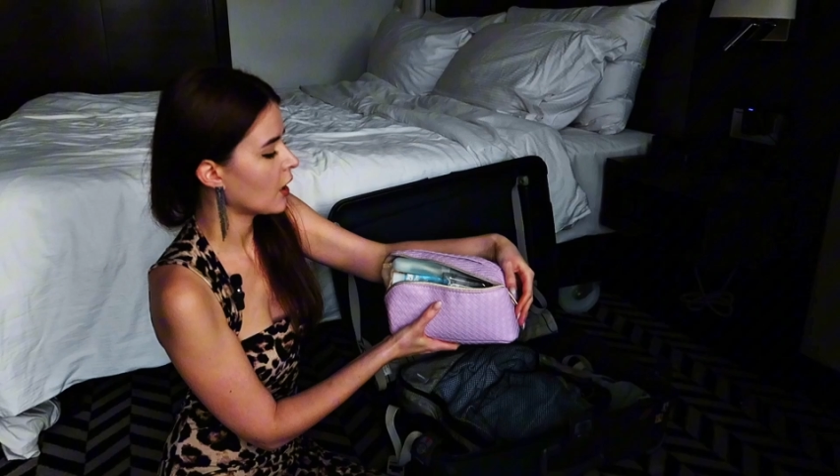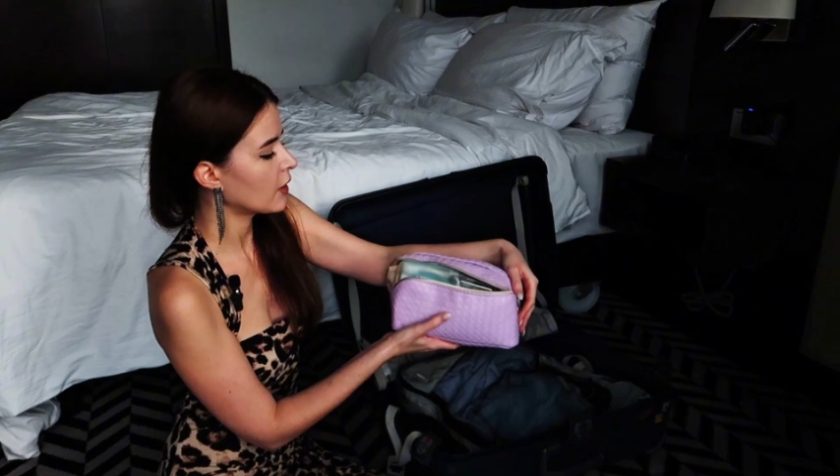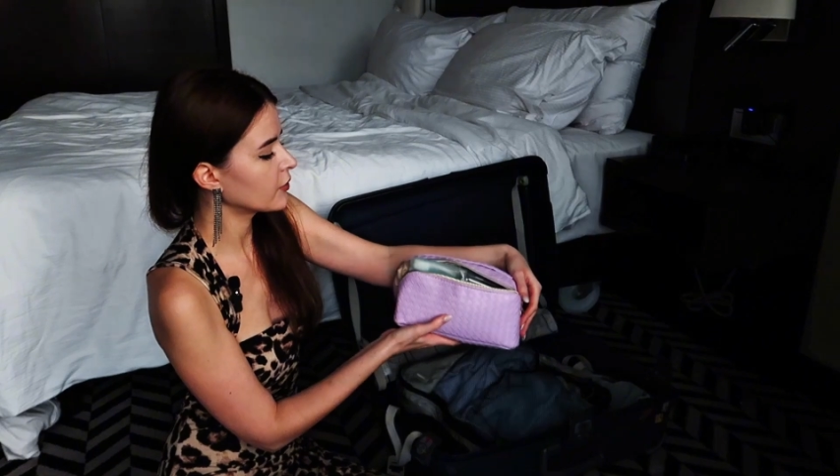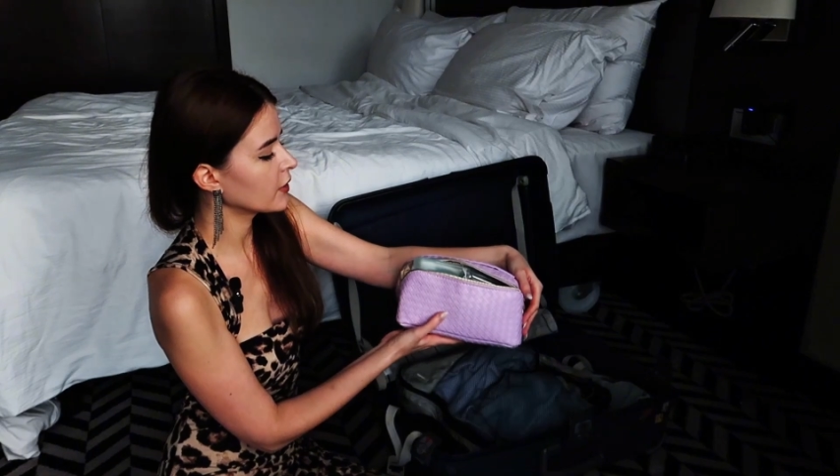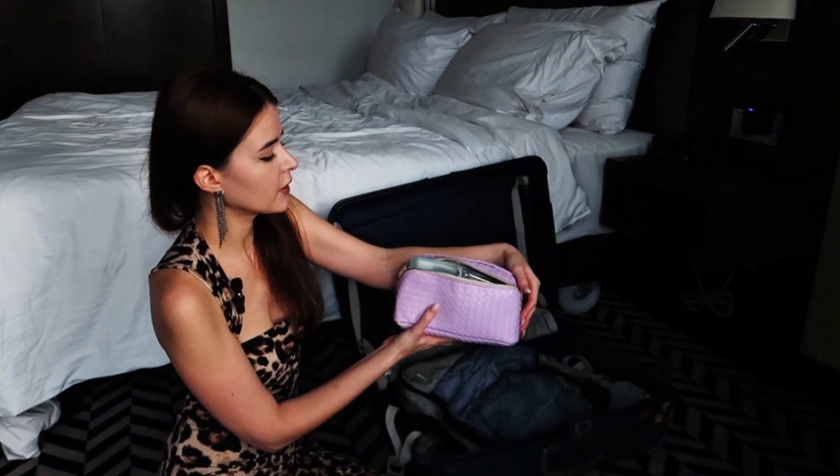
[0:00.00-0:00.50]
I
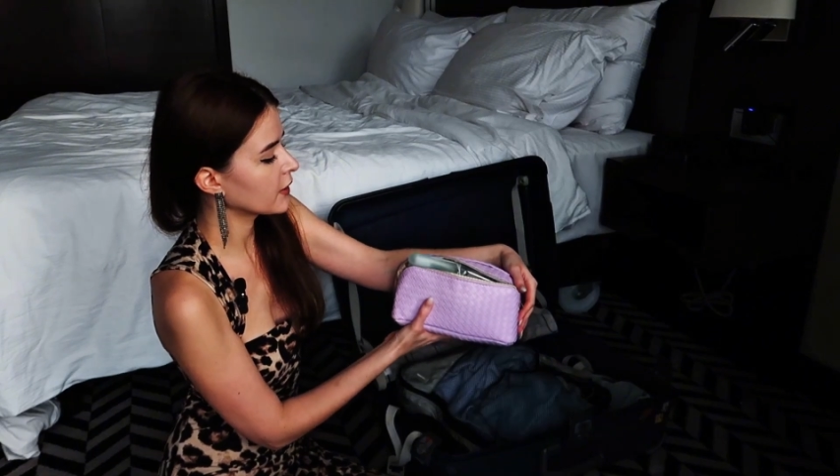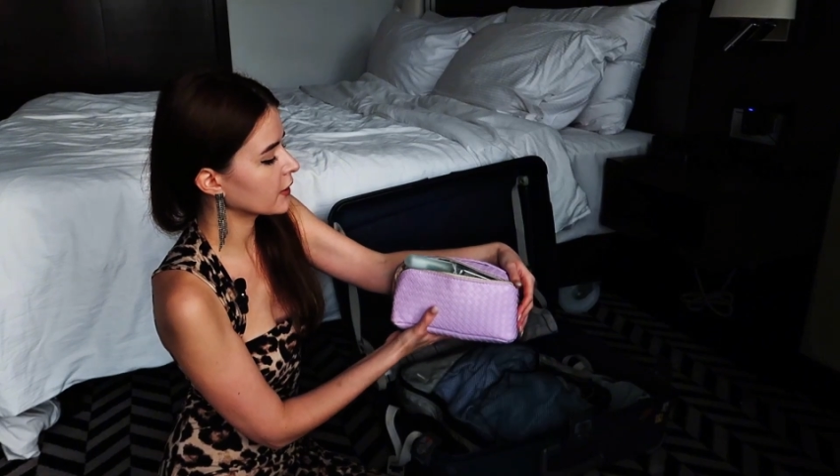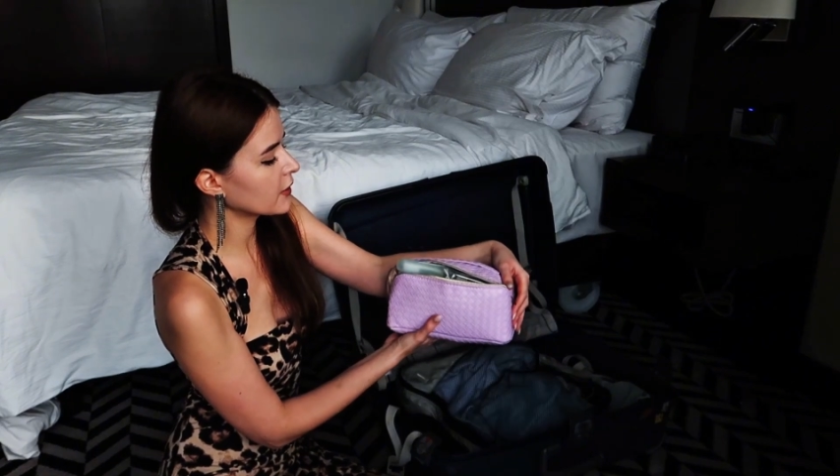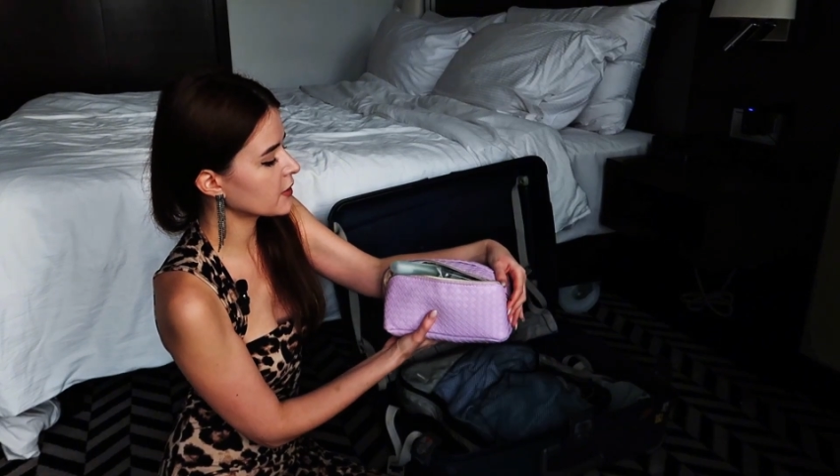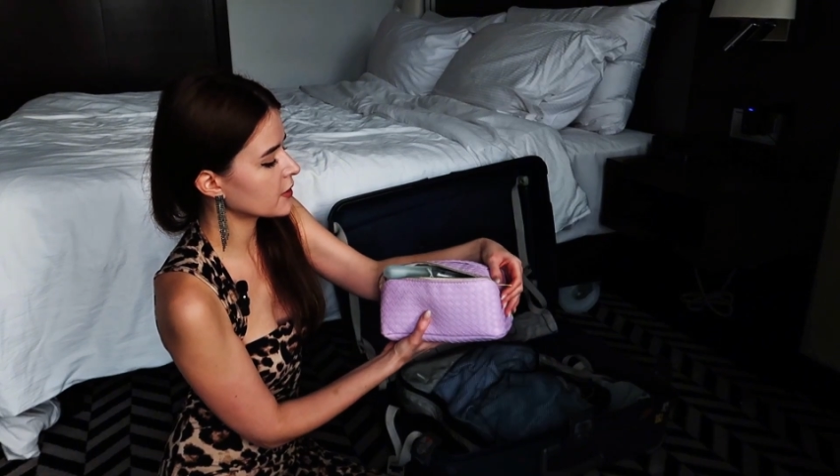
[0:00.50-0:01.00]
really like
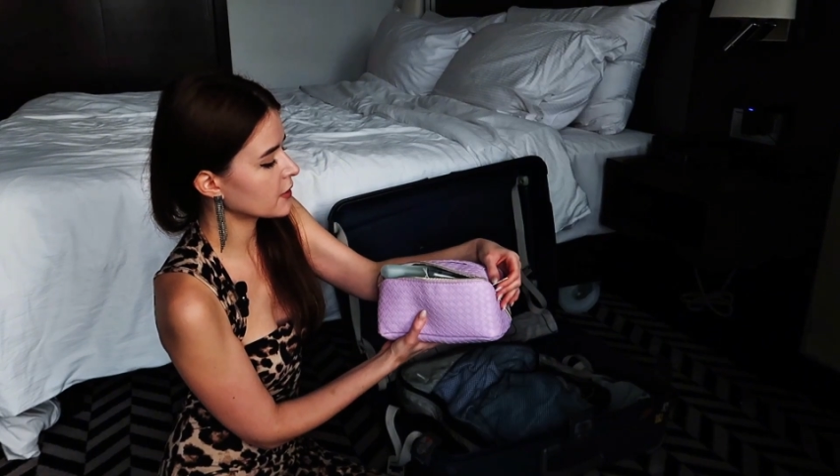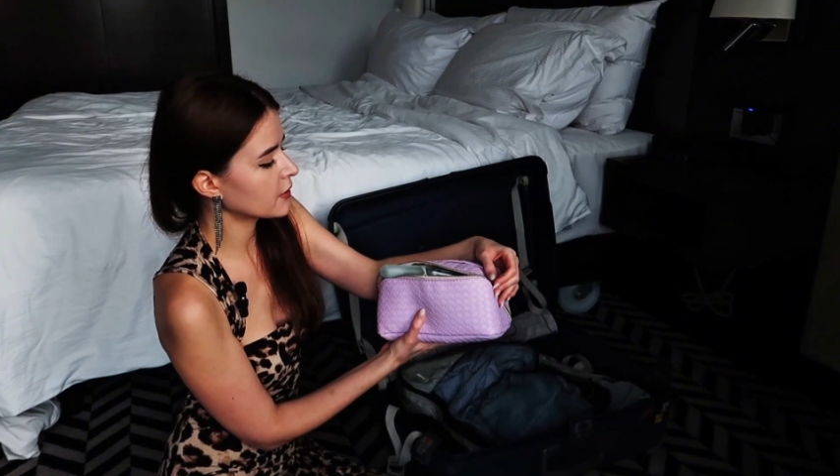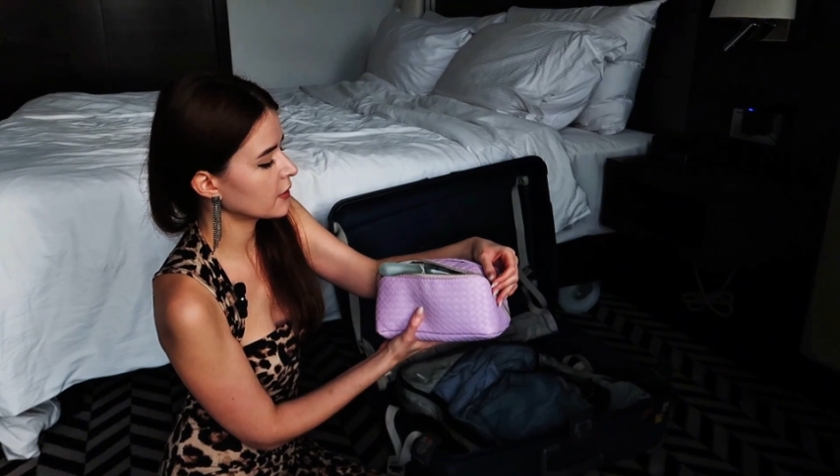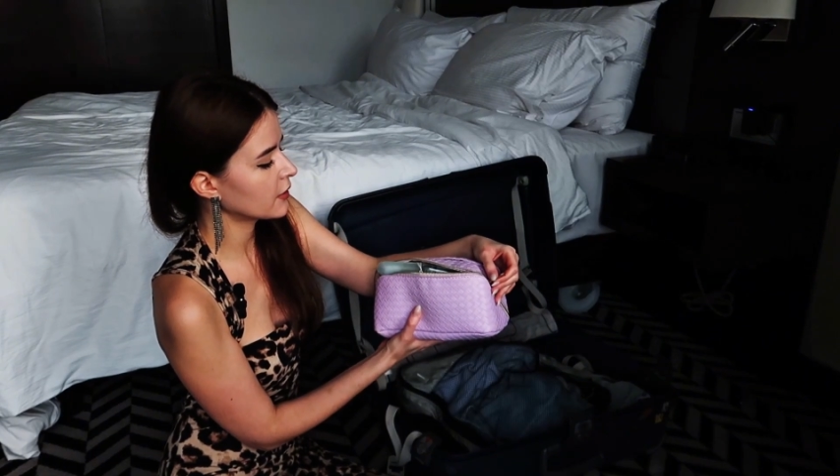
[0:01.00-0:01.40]
it.